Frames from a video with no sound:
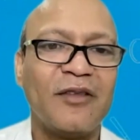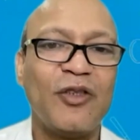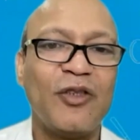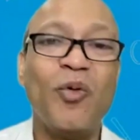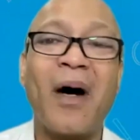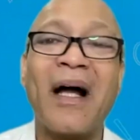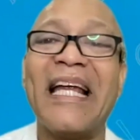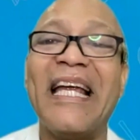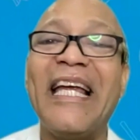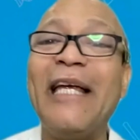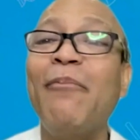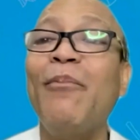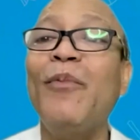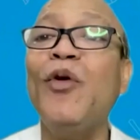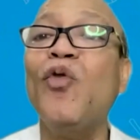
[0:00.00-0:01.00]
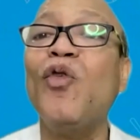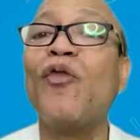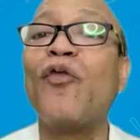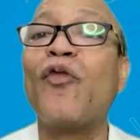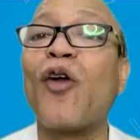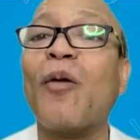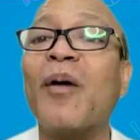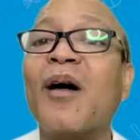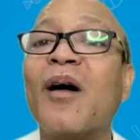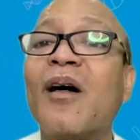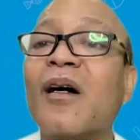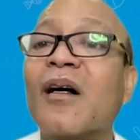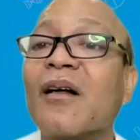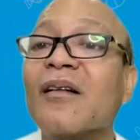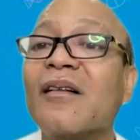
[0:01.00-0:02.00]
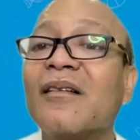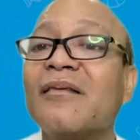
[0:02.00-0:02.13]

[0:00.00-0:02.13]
You are immune from hurt.